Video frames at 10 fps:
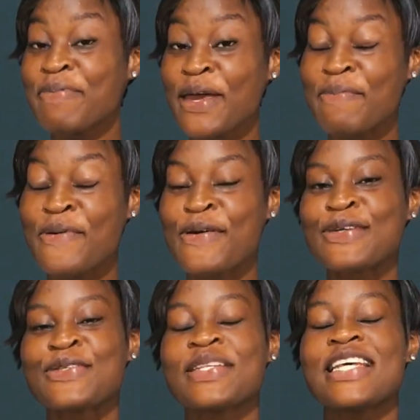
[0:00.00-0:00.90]

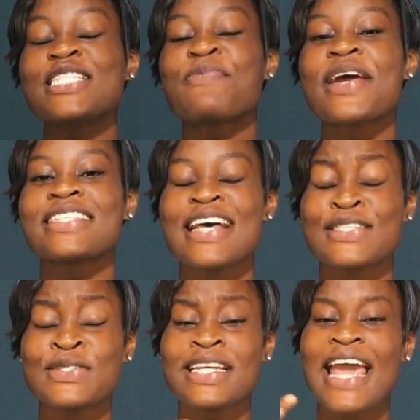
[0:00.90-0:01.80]
people, so this brings
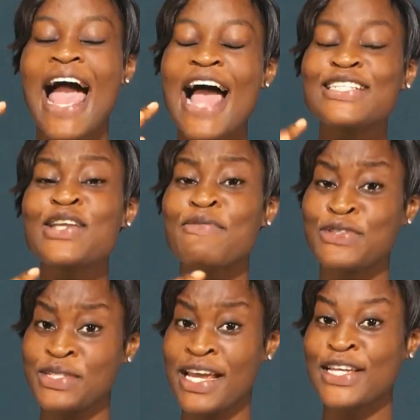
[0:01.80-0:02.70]
us to the end
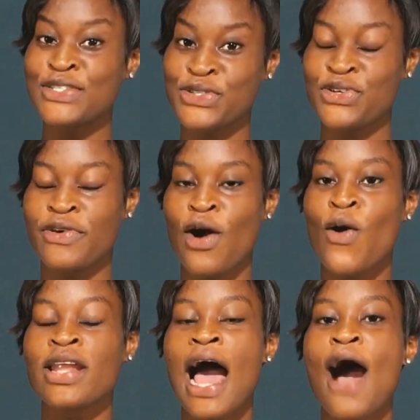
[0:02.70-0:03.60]
of today's tutorial
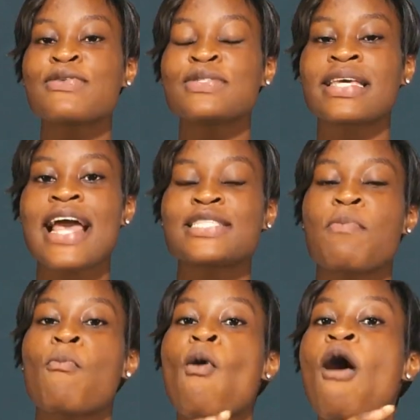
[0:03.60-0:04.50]
on how to
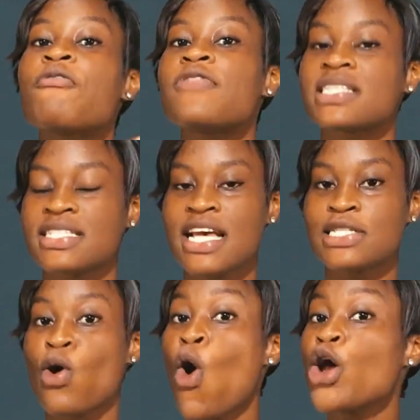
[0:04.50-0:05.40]
get more
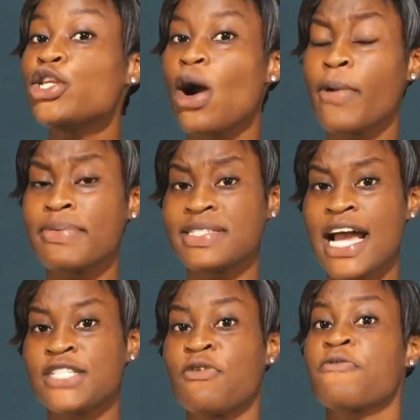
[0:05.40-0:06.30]
visitors on your
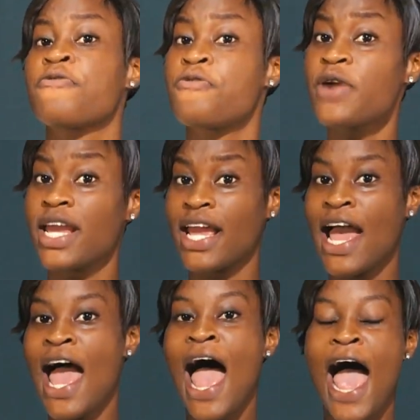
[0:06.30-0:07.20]
website for
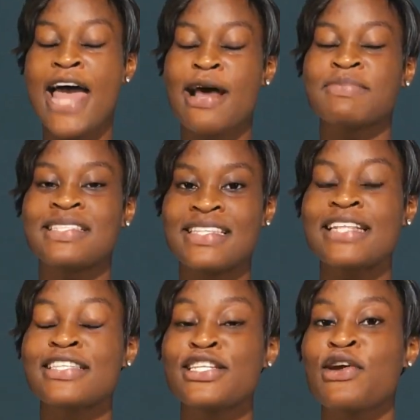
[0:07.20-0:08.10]
free. And I'm
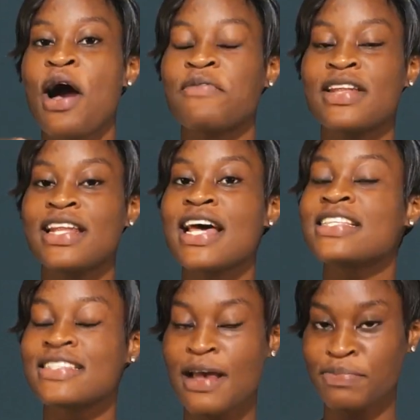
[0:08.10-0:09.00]
certain you have
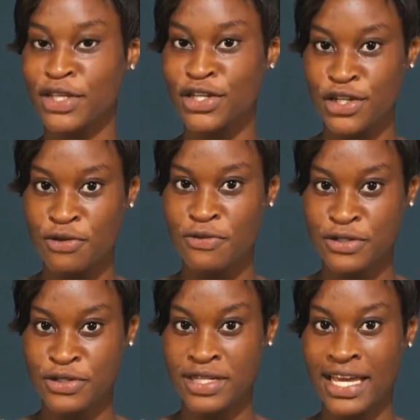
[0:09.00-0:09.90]
learned something new for
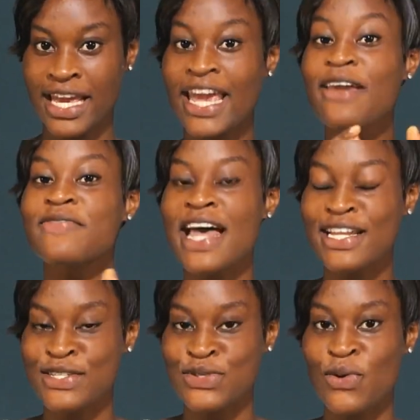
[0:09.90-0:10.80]
today. If
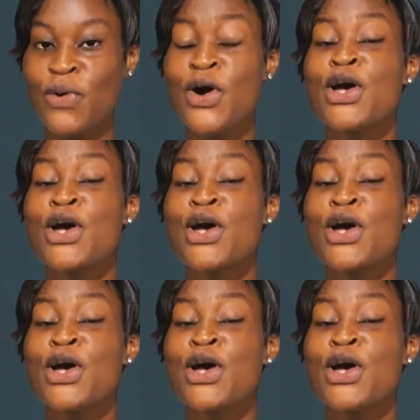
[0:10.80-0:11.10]
that is so,